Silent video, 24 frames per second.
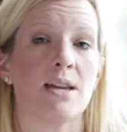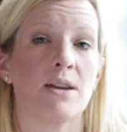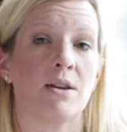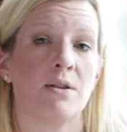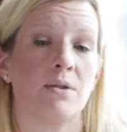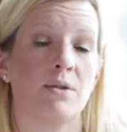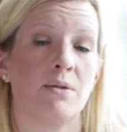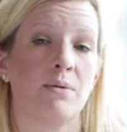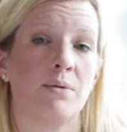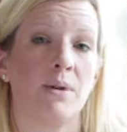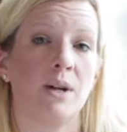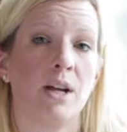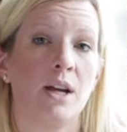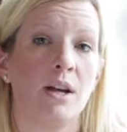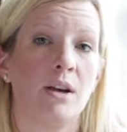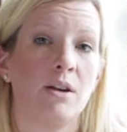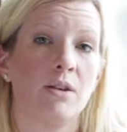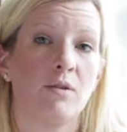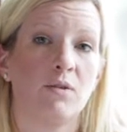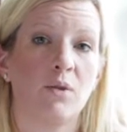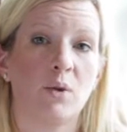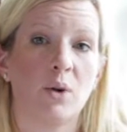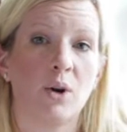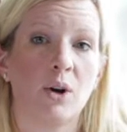you
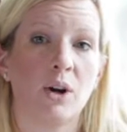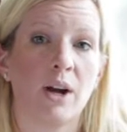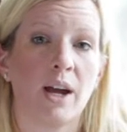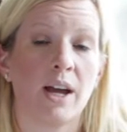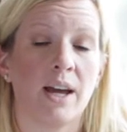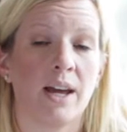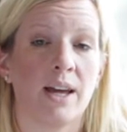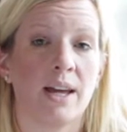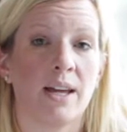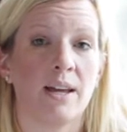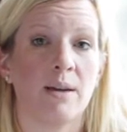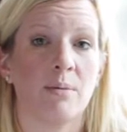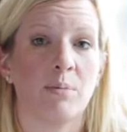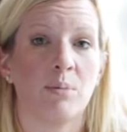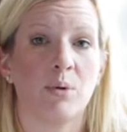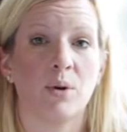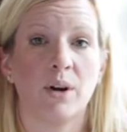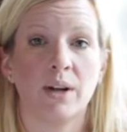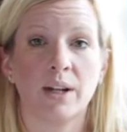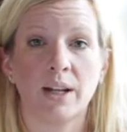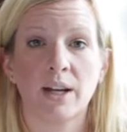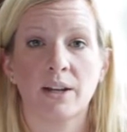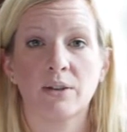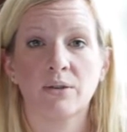for a
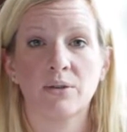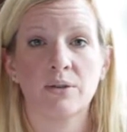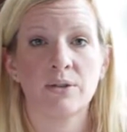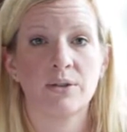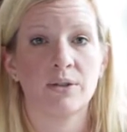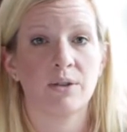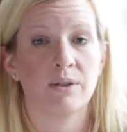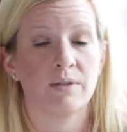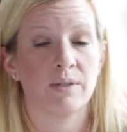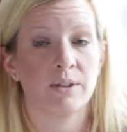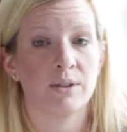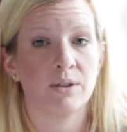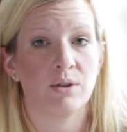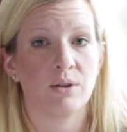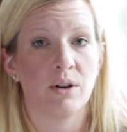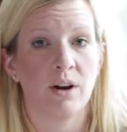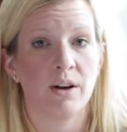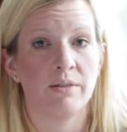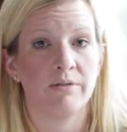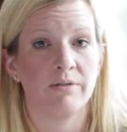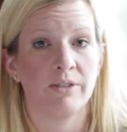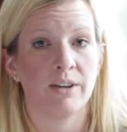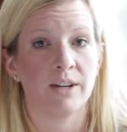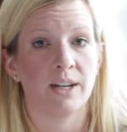product or service or
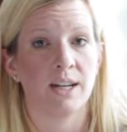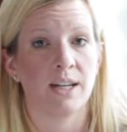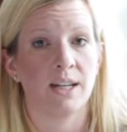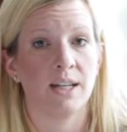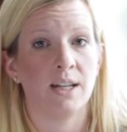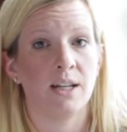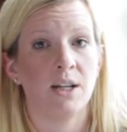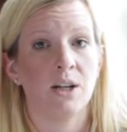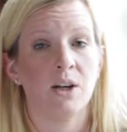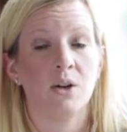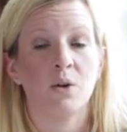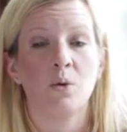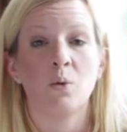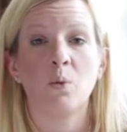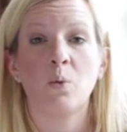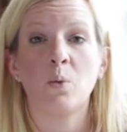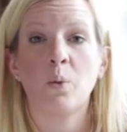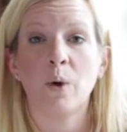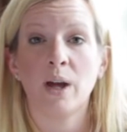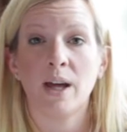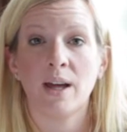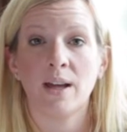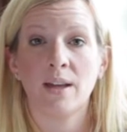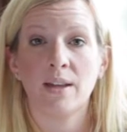offering
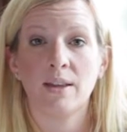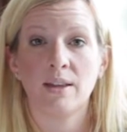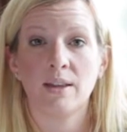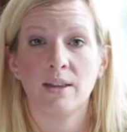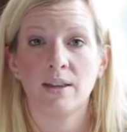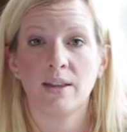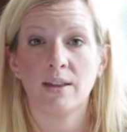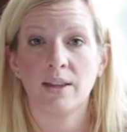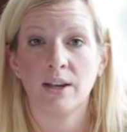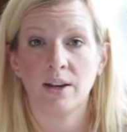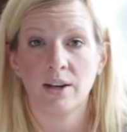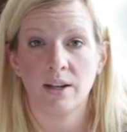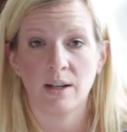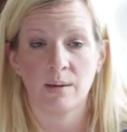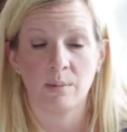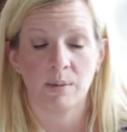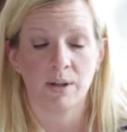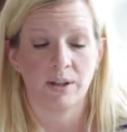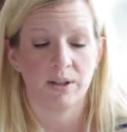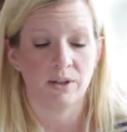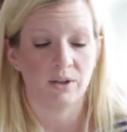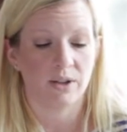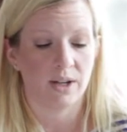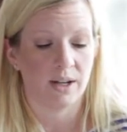with their
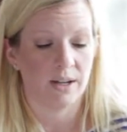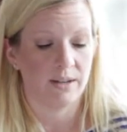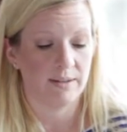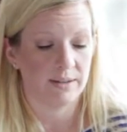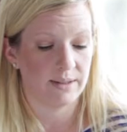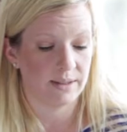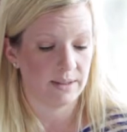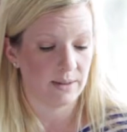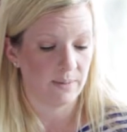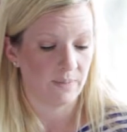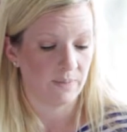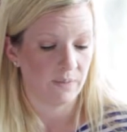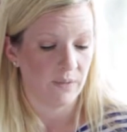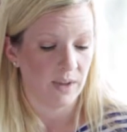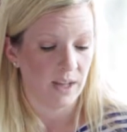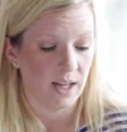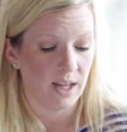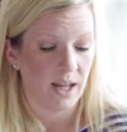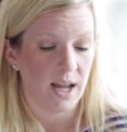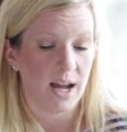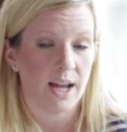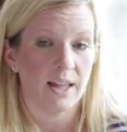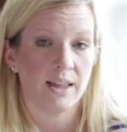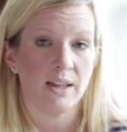email address.
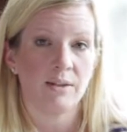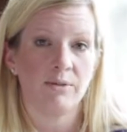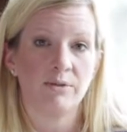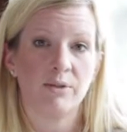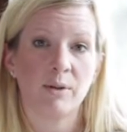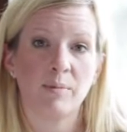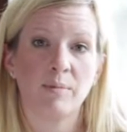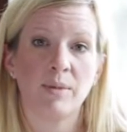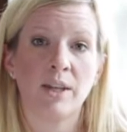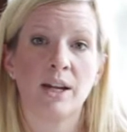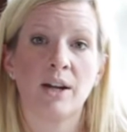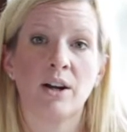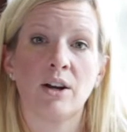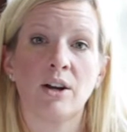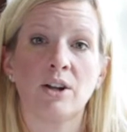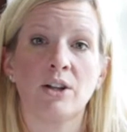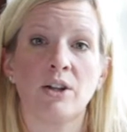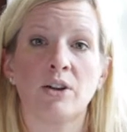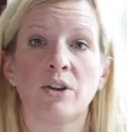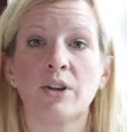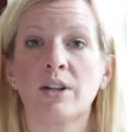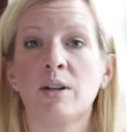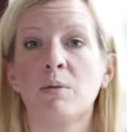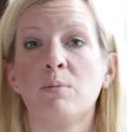And then from there,
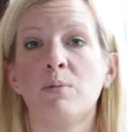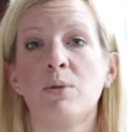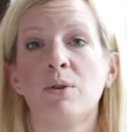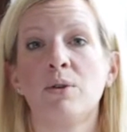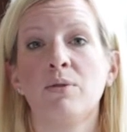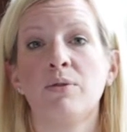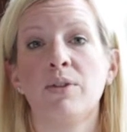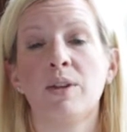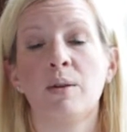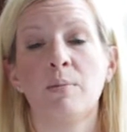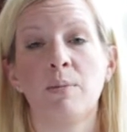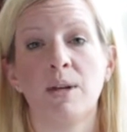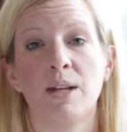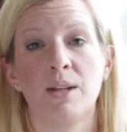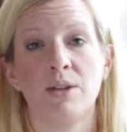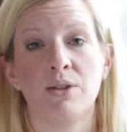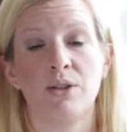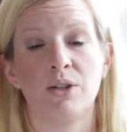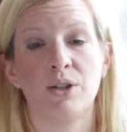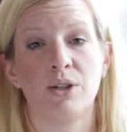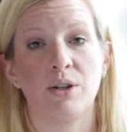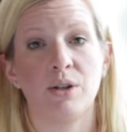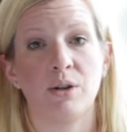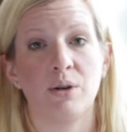you're going to move them
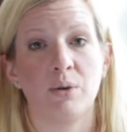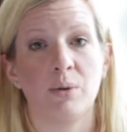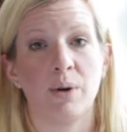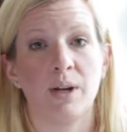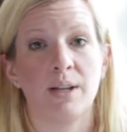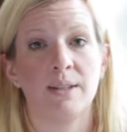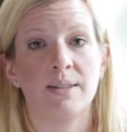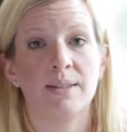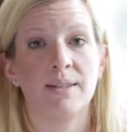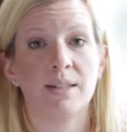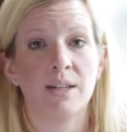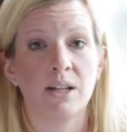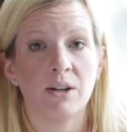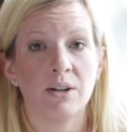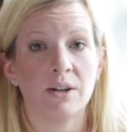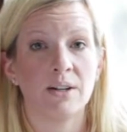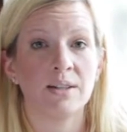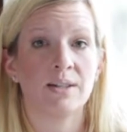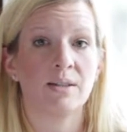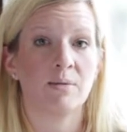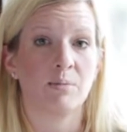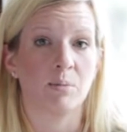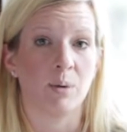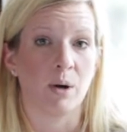into a
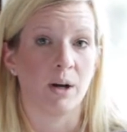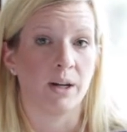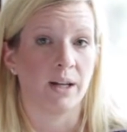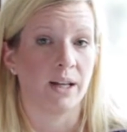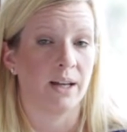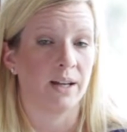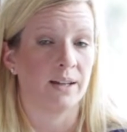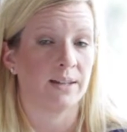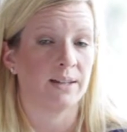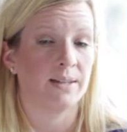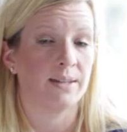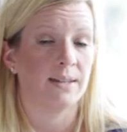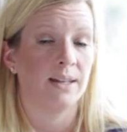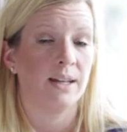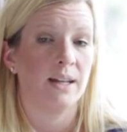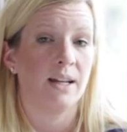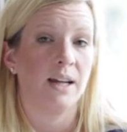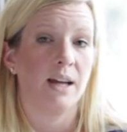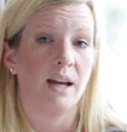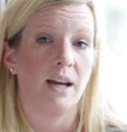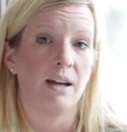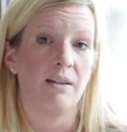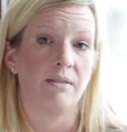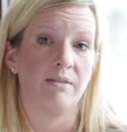series of products
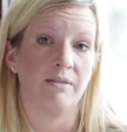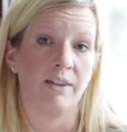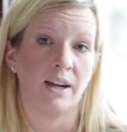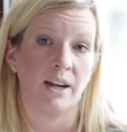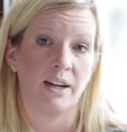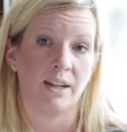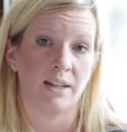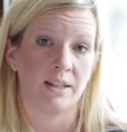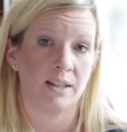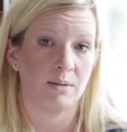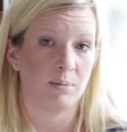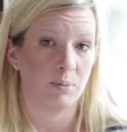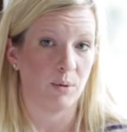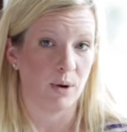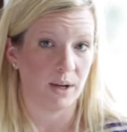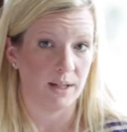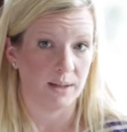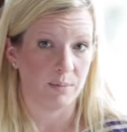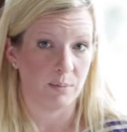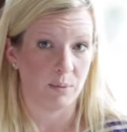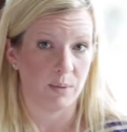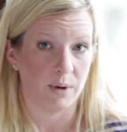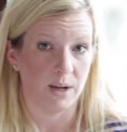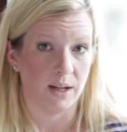at various
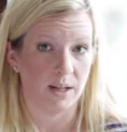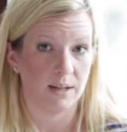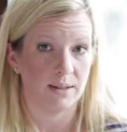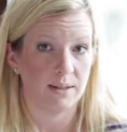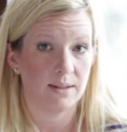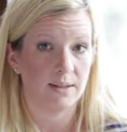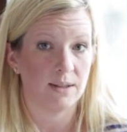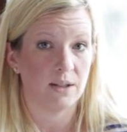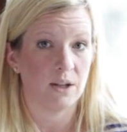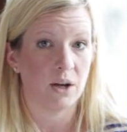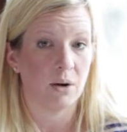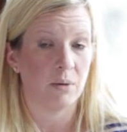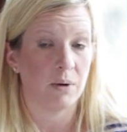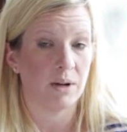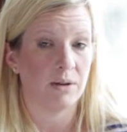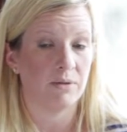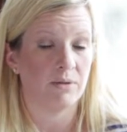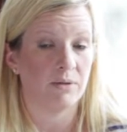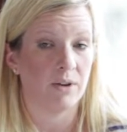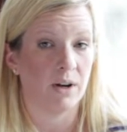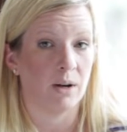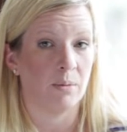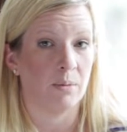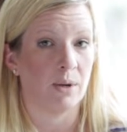price points, going
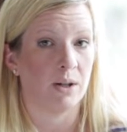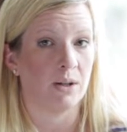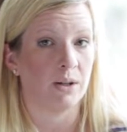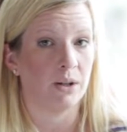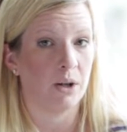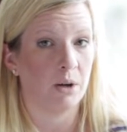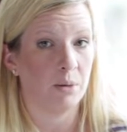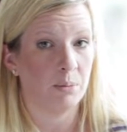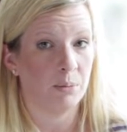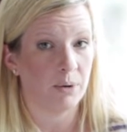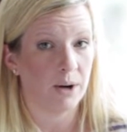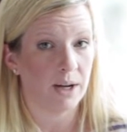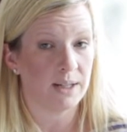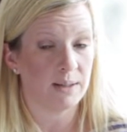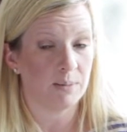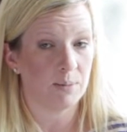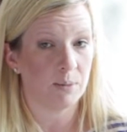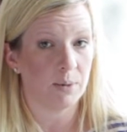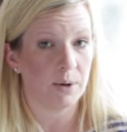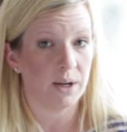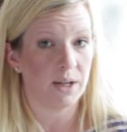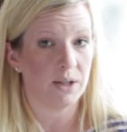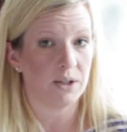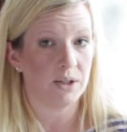from a low price
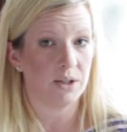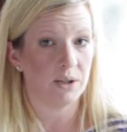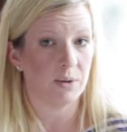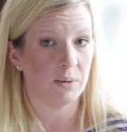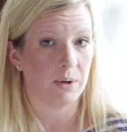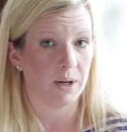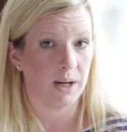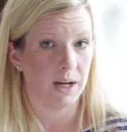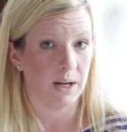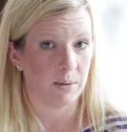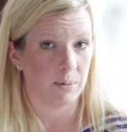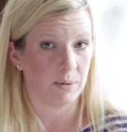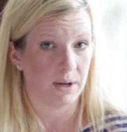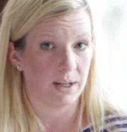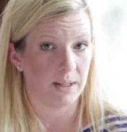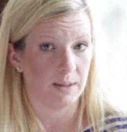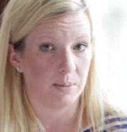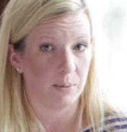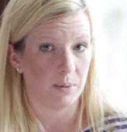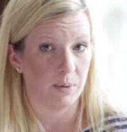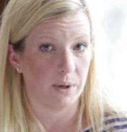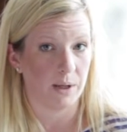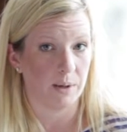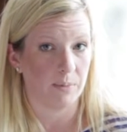point to a high price
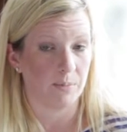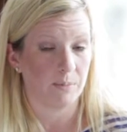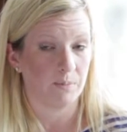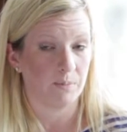point.